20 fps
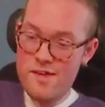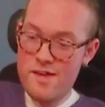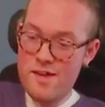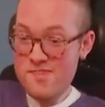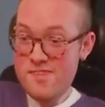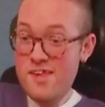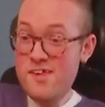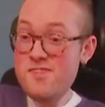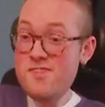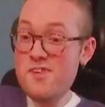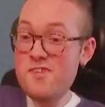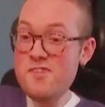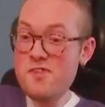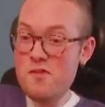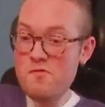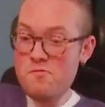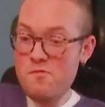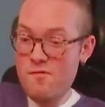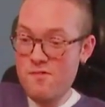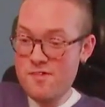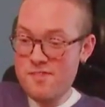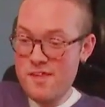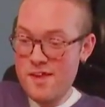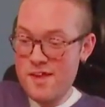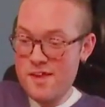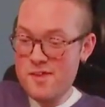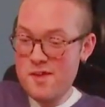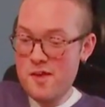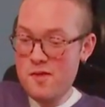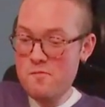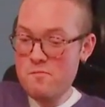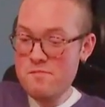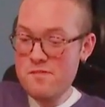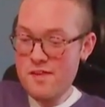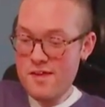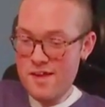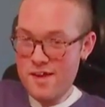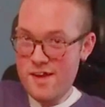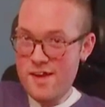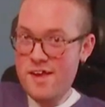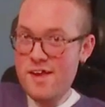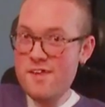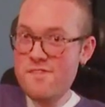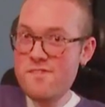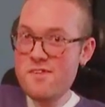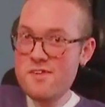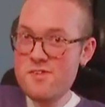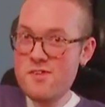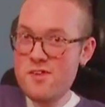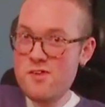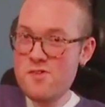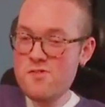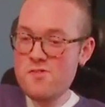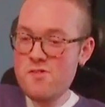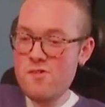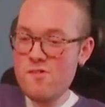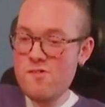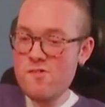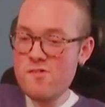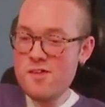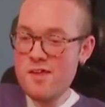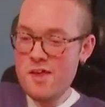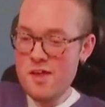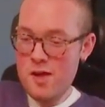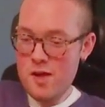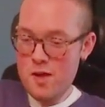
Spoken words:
This is a fourth item, a Henley t-shirt.